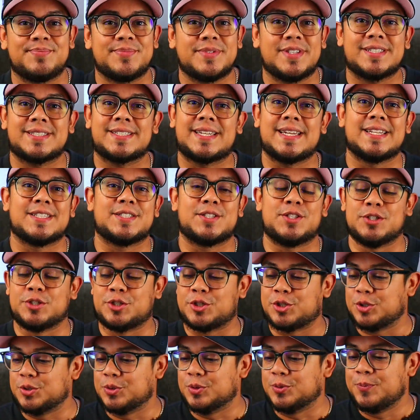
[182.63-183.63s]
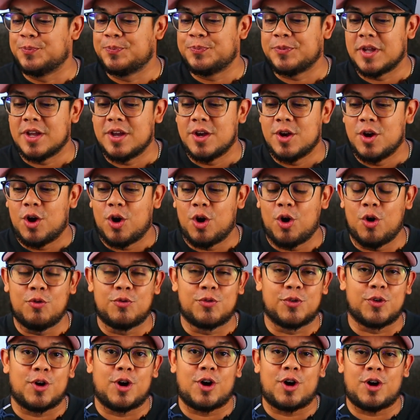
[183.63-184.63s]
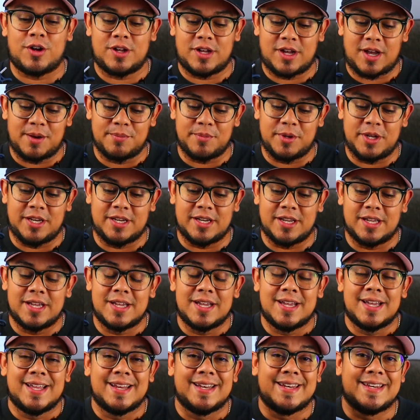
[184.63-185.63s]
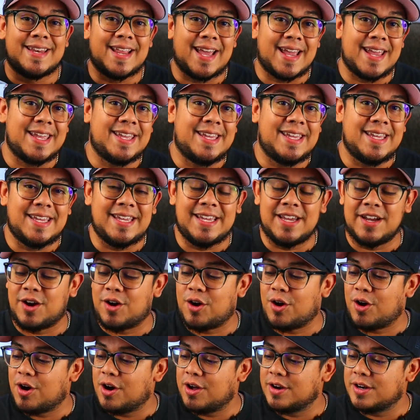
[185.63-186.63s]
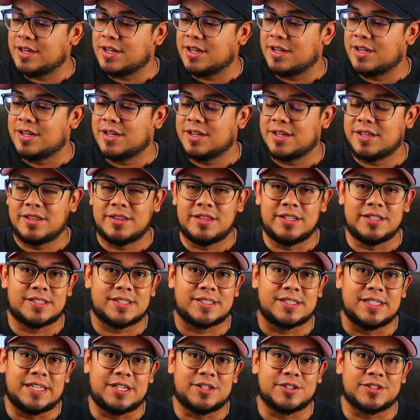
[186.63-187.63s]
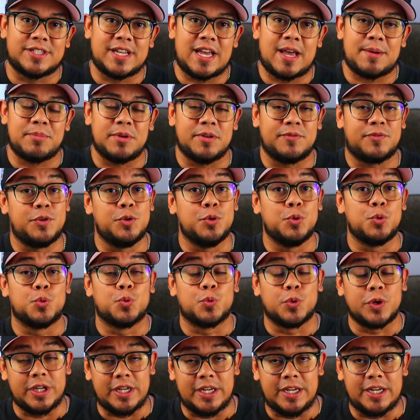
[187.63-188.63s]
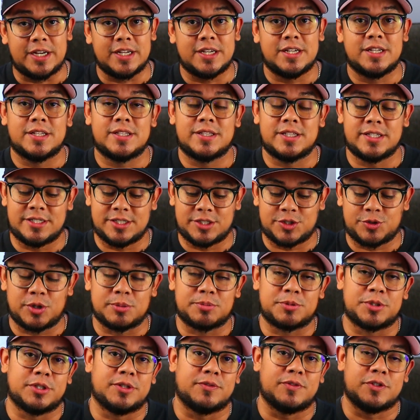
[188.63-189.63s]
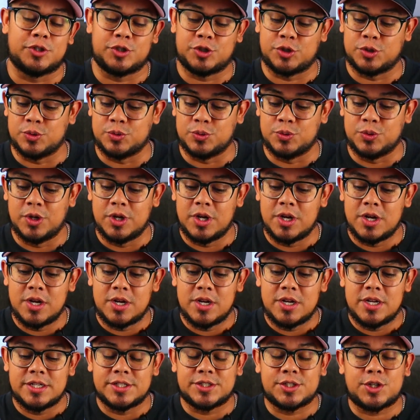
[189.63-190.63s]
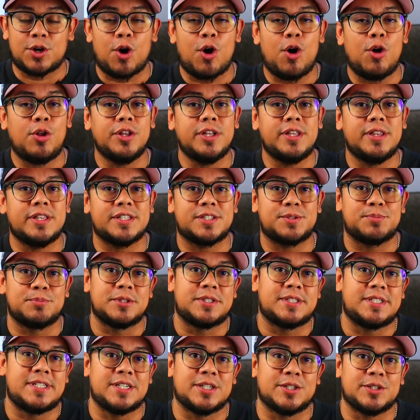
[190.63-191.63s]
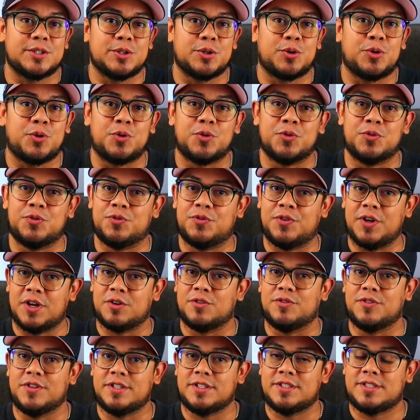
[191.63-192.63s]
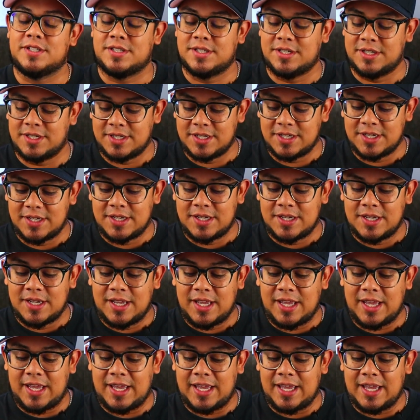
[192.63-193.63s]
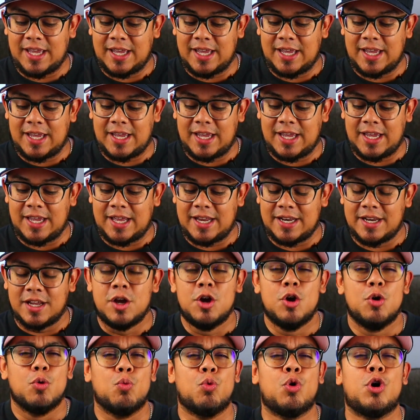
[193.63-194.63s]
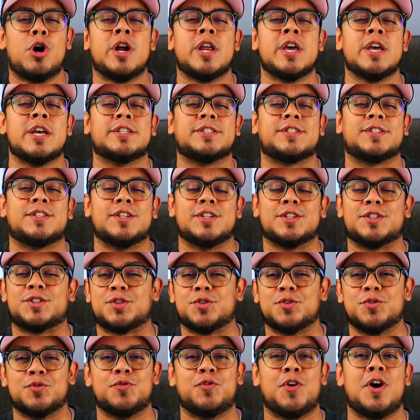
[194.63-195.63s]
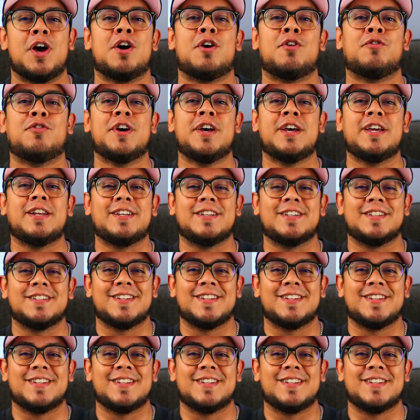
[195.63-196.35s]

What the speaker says: let's get into the shoe. Overall, I mean, Nike on the sneakers app, if you read the description of the shoe, is calling this material velvet. And what is this? Velvet?